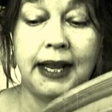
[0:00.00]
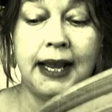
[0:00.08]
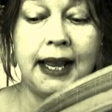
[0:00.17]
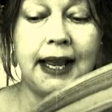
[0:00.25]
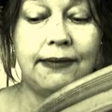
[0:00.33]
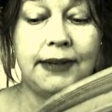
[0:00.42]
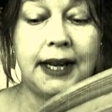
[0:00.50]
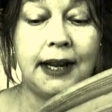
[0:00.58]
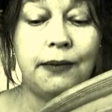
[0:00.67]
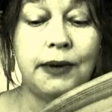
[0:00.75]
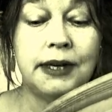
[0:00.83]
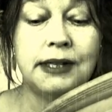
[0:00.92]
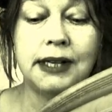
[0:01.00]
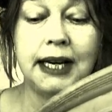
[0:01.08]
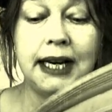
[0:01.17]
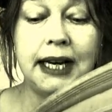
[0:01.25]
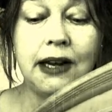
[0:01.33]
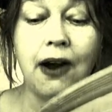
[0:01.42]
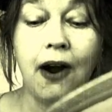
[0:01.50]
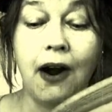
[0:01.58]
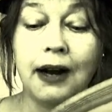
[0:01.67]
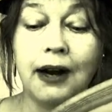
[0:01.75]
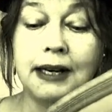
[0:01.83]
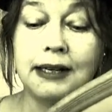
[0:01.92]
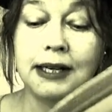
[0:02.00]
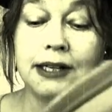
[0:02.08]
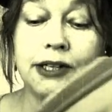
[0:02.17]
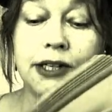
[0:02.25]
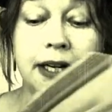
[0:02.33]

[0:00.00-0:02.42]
If they was any ark in this